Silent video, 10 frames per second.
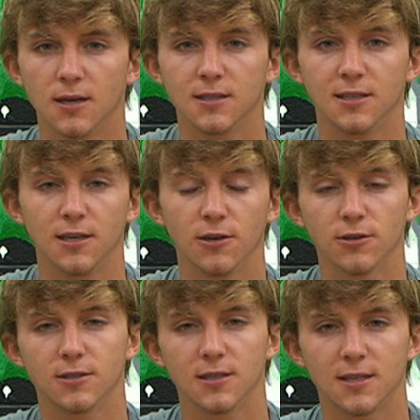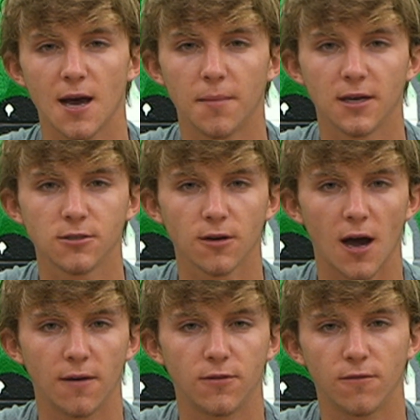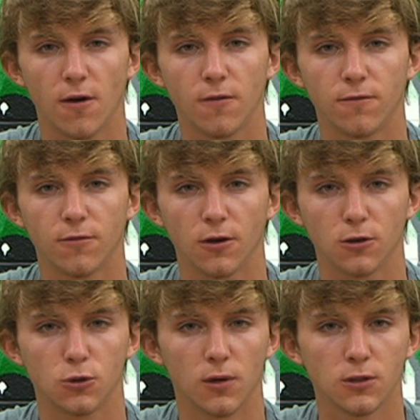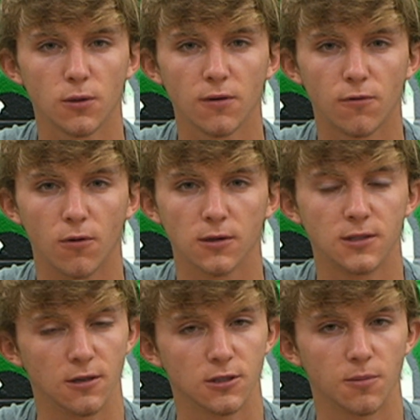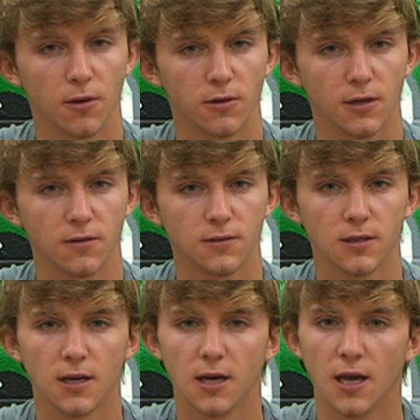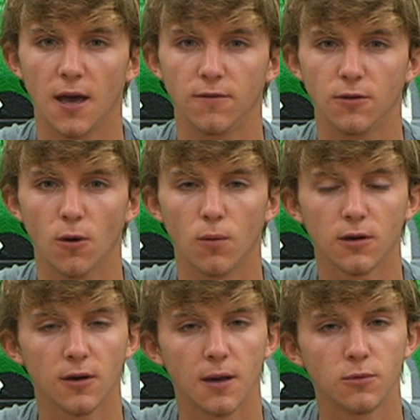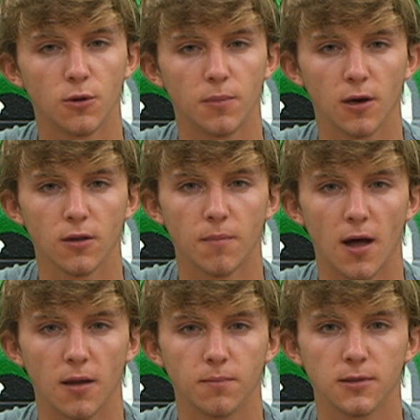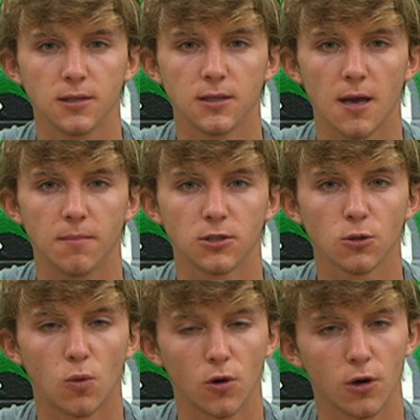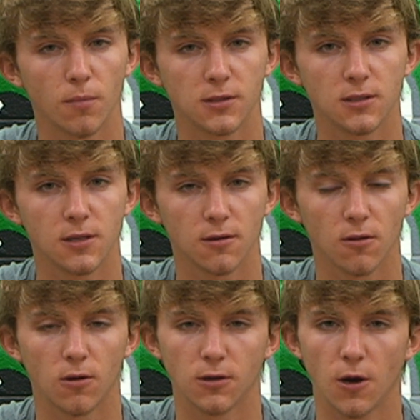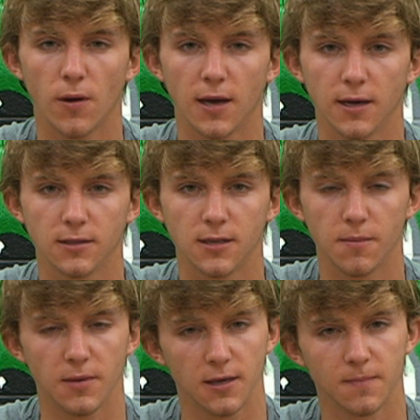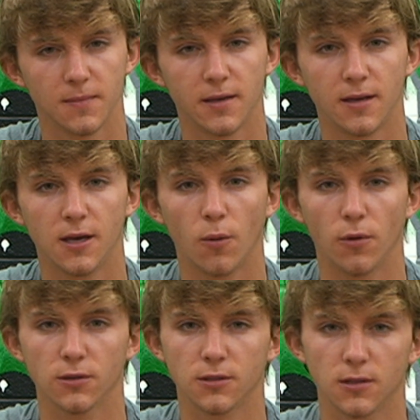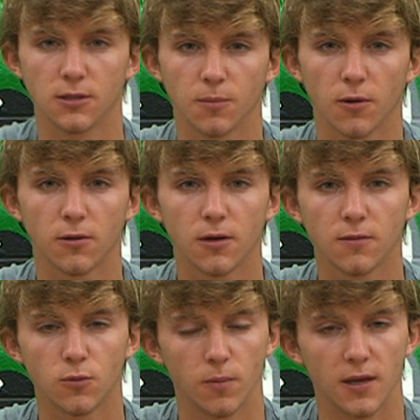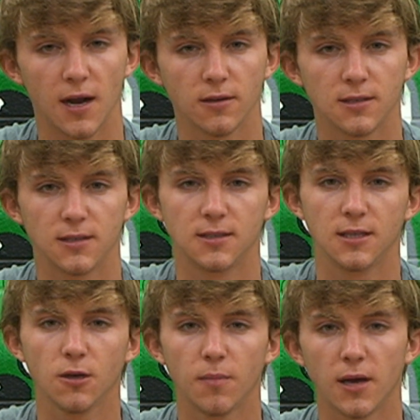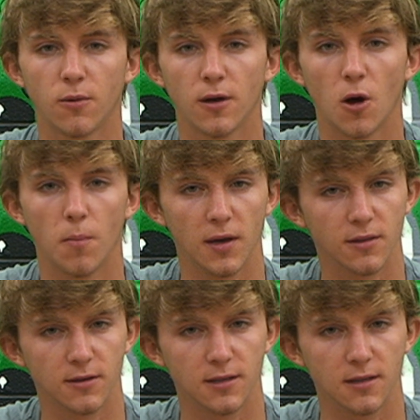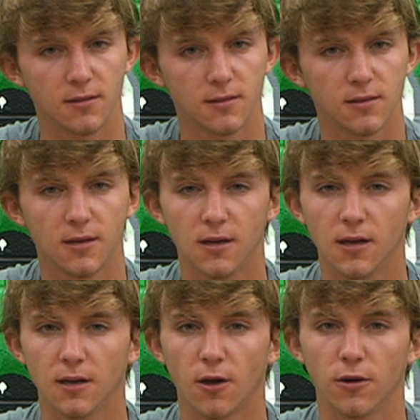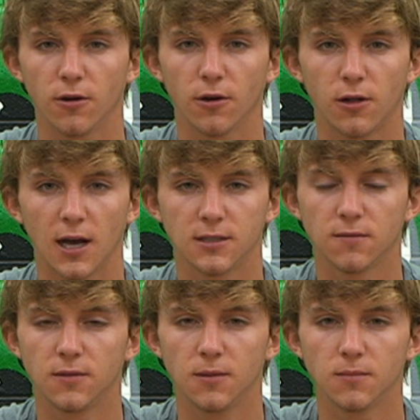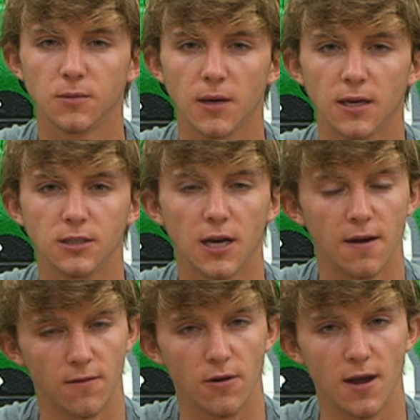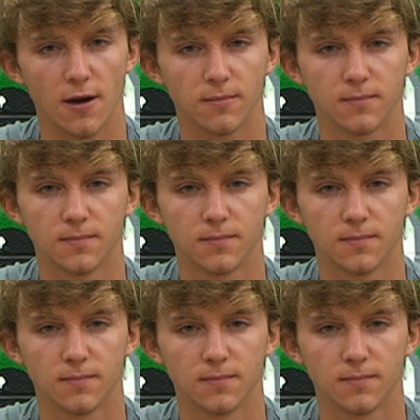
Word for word: Seniors, the time has arrived to vote for your 2024 senior superlatives. If you don't want your name to appear on the ballot, please let Mr. Ward or Mrs. Henderlong know ASAP. Winners of the superlatives will be announced at the senior banquet on May 13th. Go to your class of teams page and vote now.